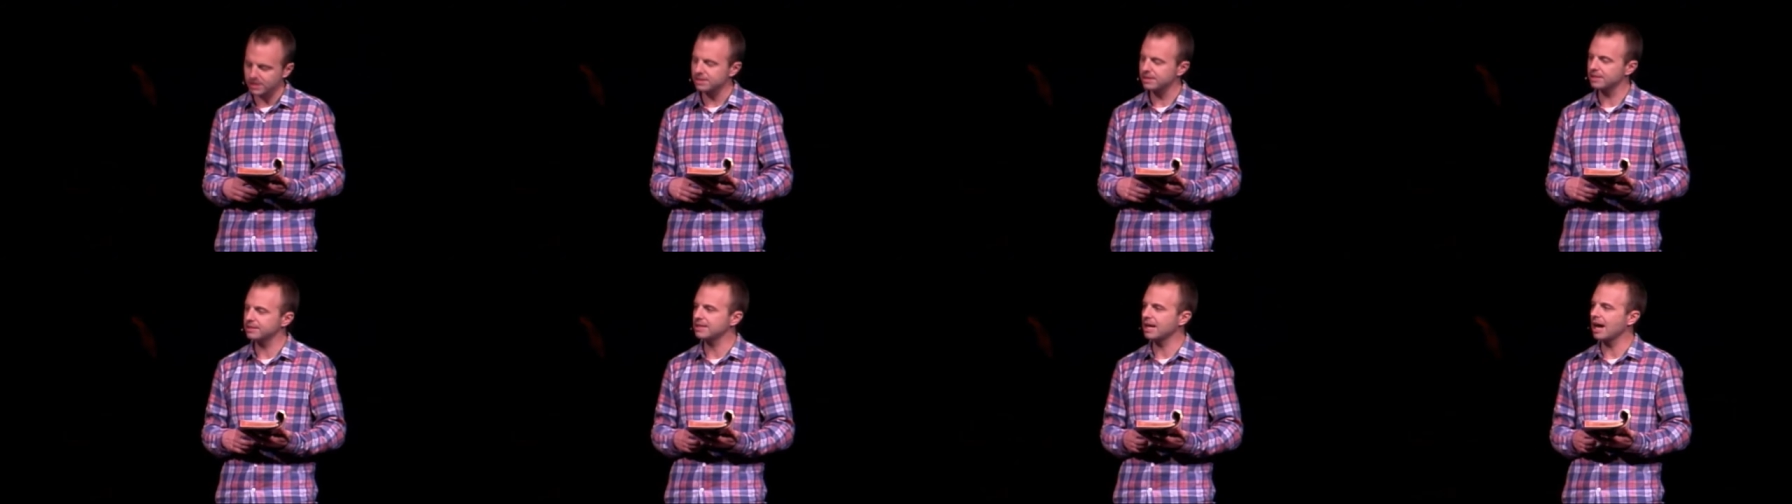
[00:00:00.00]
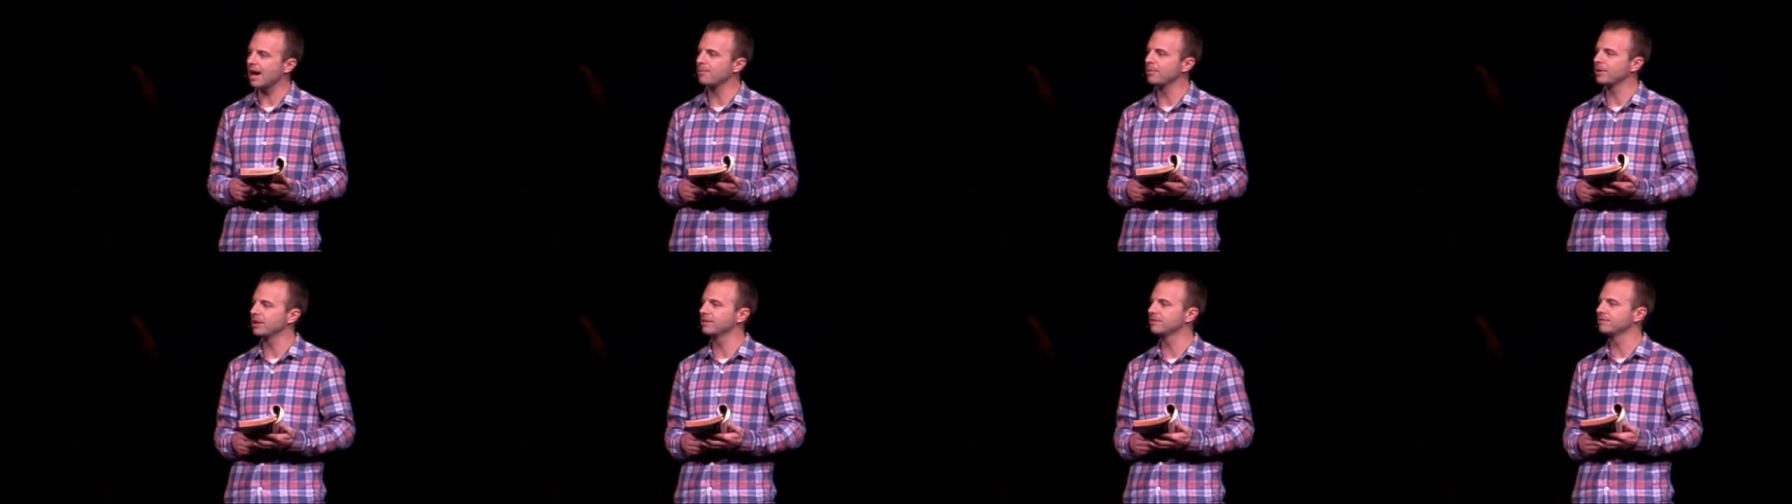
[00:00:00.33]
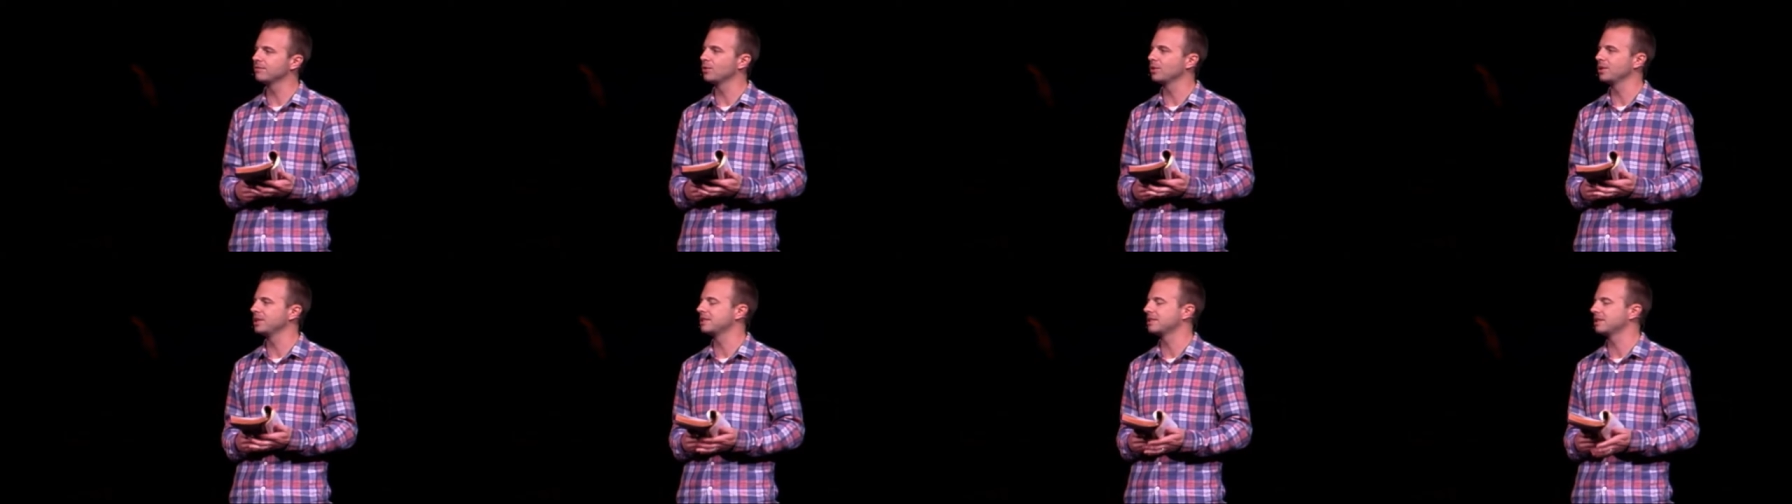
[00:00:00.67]
is the dominant
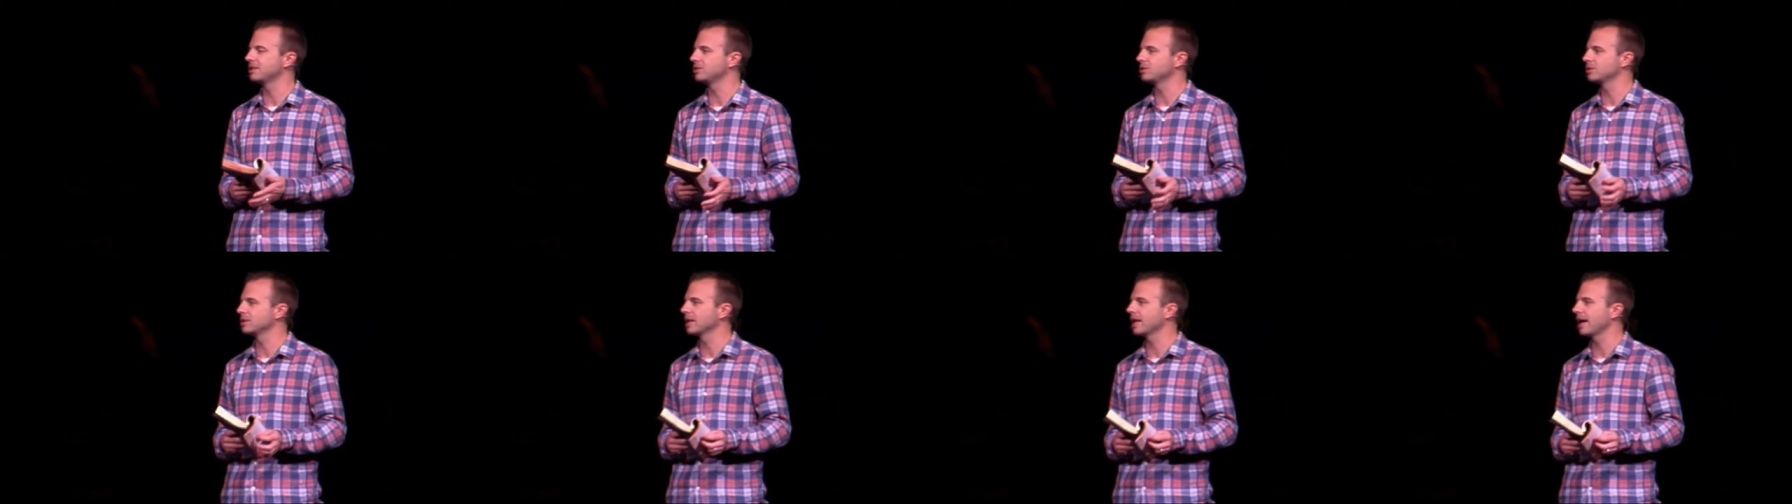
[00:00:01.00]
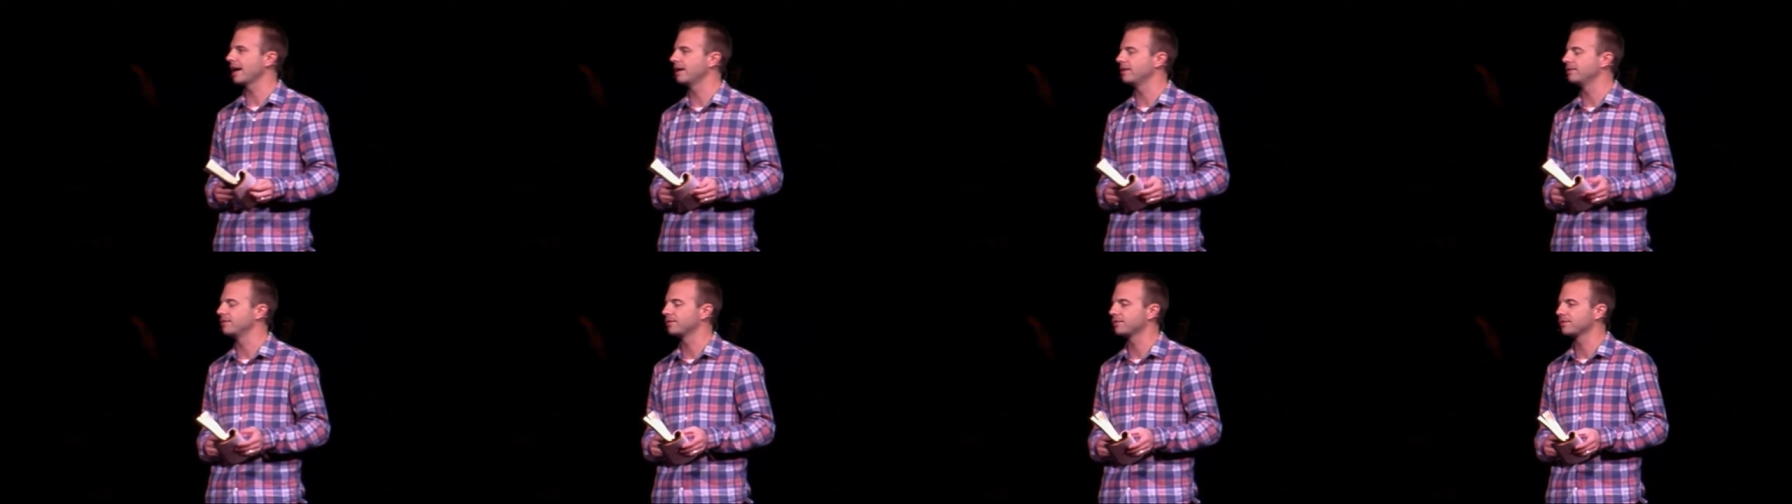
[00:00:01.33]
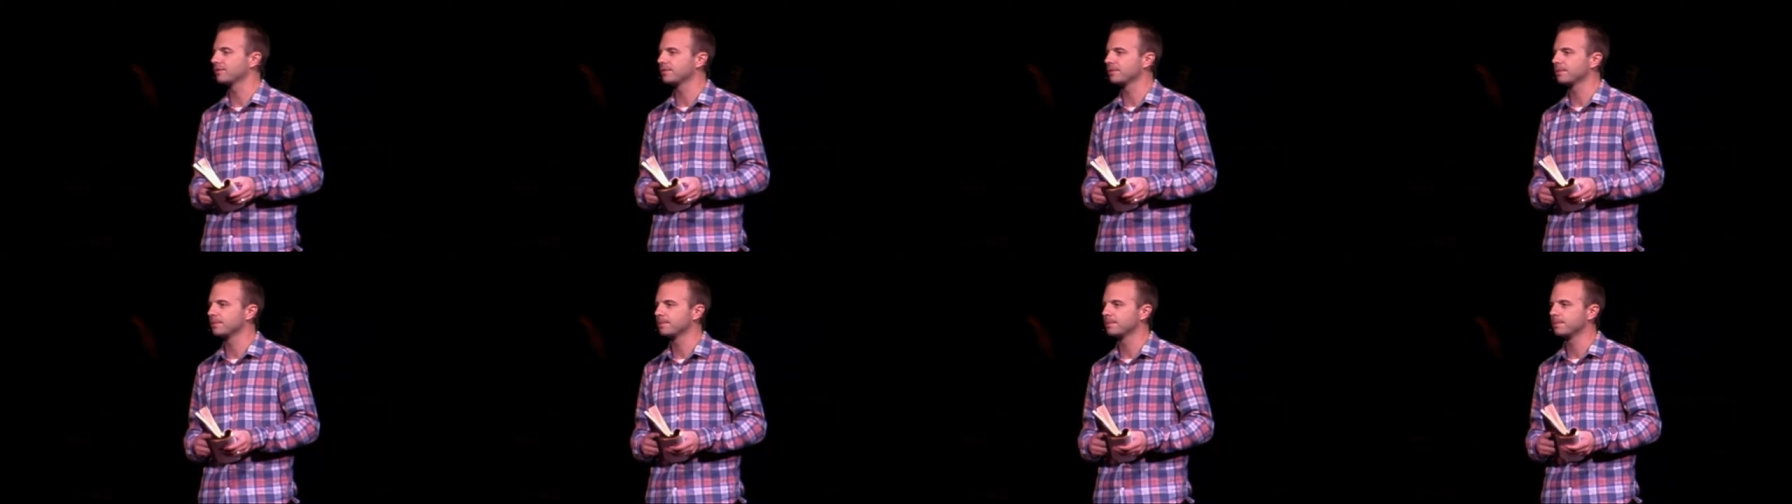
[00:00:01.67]
voice in your life?